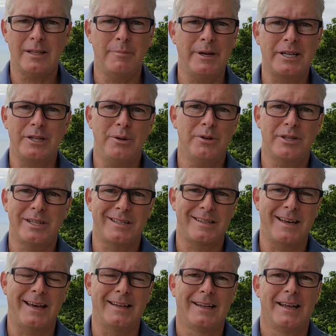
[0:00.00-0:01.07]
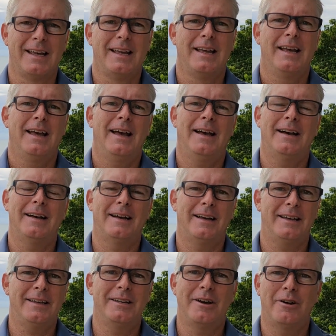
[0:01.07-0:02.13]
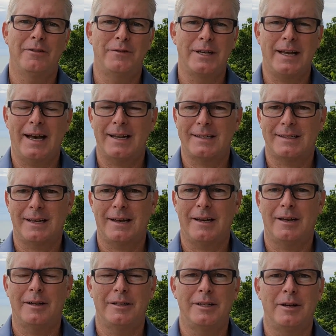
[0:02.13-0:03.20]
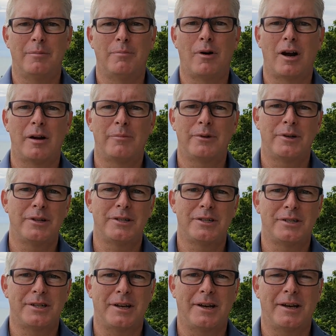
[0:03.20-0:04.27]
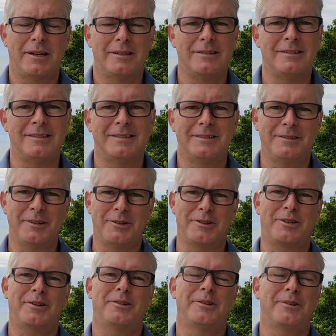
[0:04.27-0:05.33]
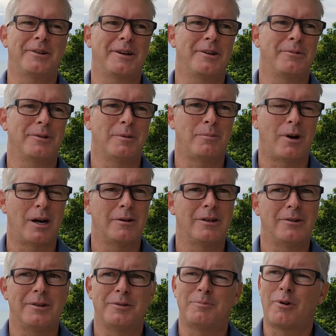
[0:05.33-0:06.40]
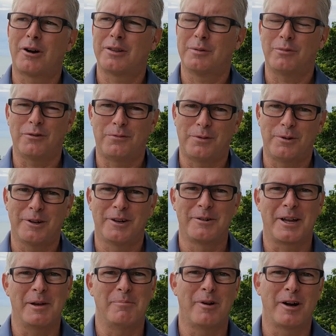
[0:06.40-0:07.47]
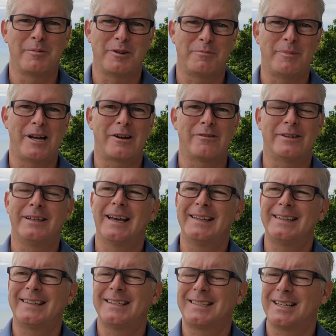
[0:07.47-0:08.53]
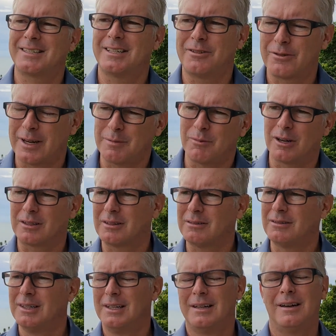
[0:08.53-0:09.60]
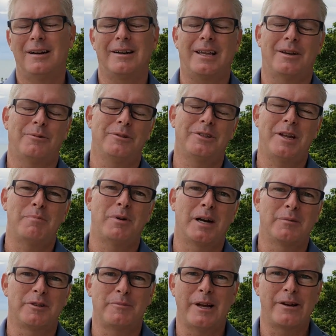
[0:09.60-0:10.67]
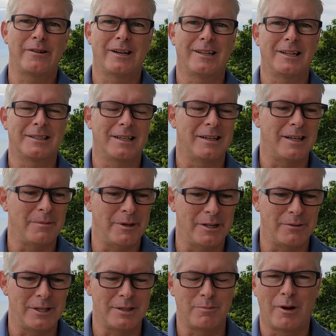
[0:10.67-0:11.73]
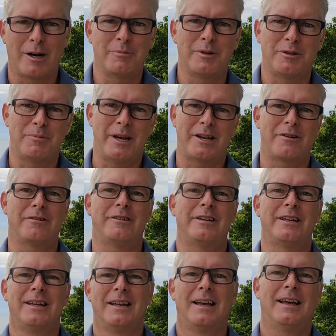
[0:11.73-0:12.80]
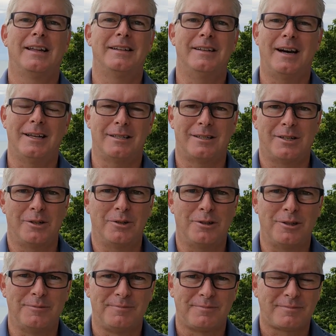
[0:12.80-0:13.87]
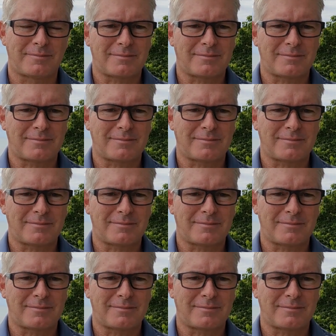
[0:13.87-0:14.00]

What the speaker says: the big news is that if you got Barbara's, there I go with it was Martha before. We had Barbara's Bakery. I think that's actually trademarked though. Okay, we'll say Barbara's Bakery. I like that name anyways. barbarasbakery.zil.